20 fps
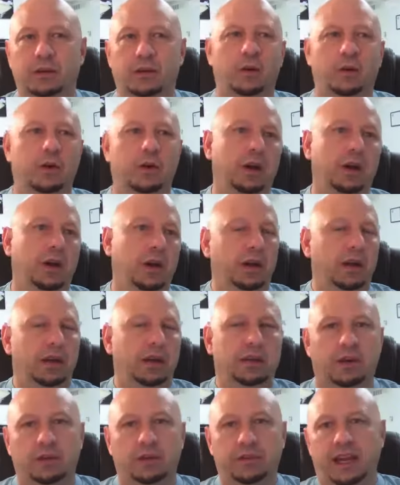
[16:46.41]
Or, you
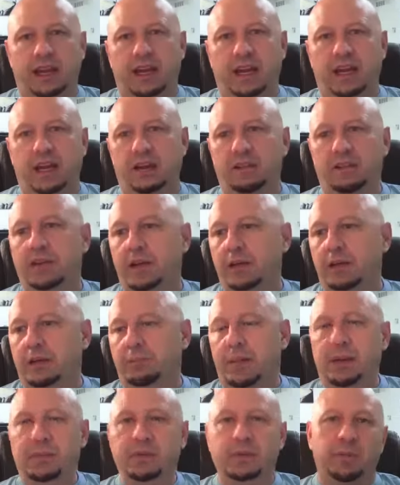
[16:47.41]
know, they have
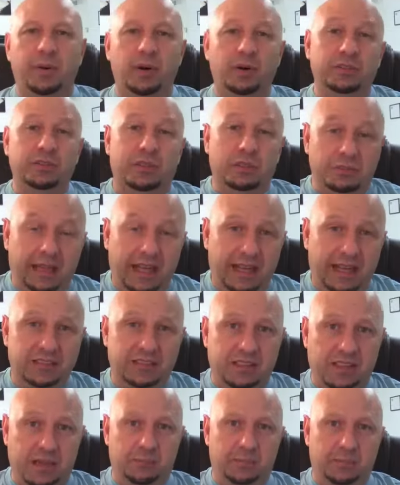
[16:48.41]
maybe both their
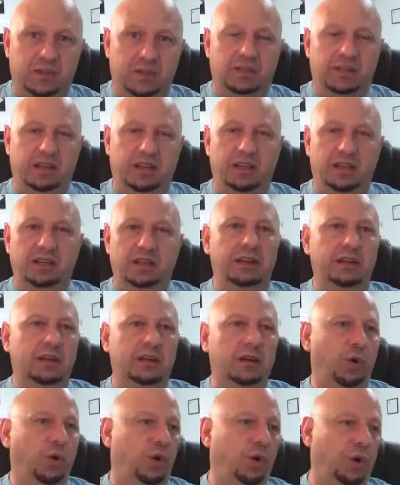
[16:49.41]
legs amputated
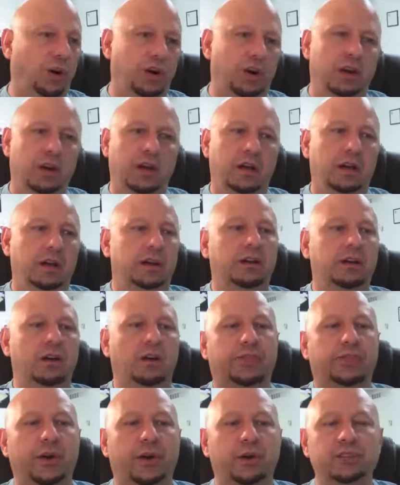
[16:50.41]
or, you
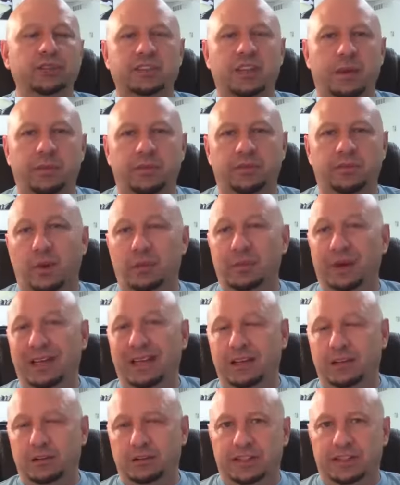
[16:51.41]
know, those type of, from an
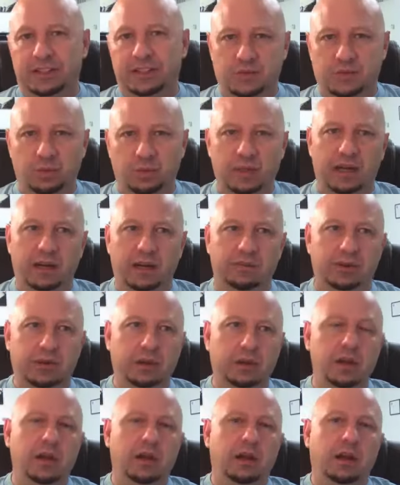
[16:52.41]
illness, whatever.